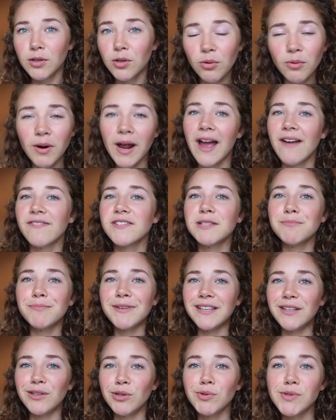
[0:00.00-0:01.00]
you don't have to
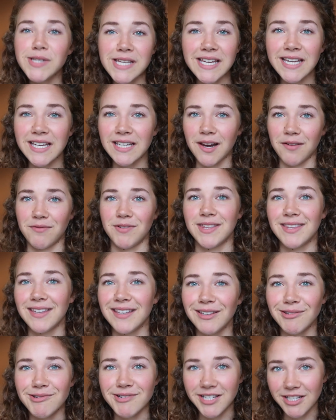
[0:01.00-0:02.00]
be unique in
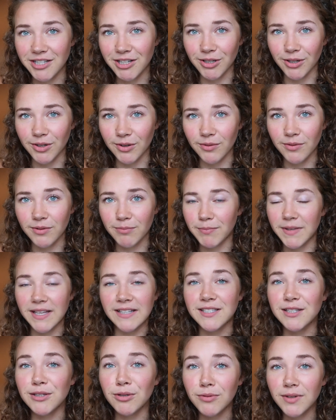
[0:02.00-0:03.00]
everything you do.
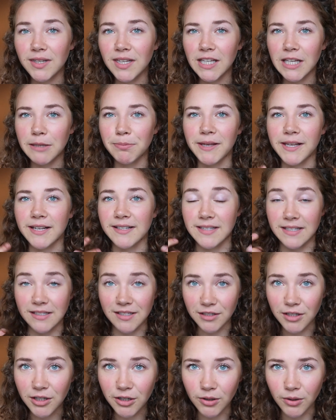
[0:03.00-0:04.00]
It's unique because
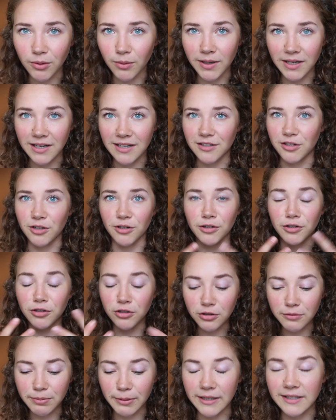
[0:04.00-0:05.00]
it's you, and you're a
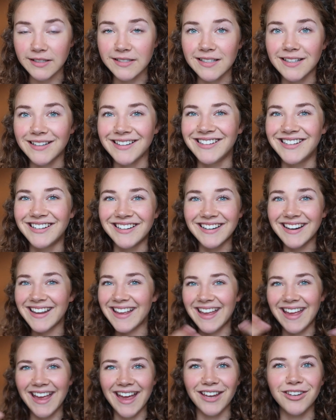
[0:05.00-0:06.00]
new person
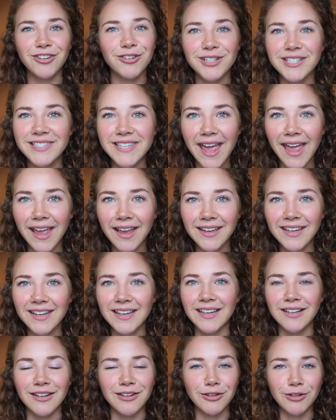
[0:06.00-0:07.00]
and you're saying
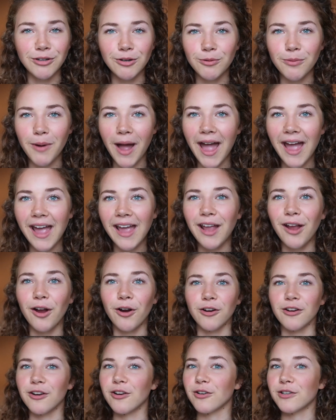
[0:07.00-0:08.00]
it in a new way,
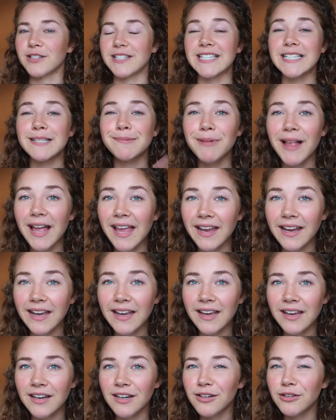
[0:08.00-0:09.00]
or you're displaying
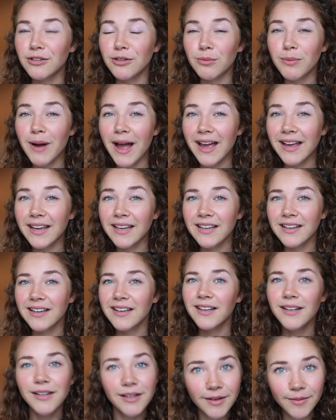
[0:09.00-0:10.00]
it in a new way.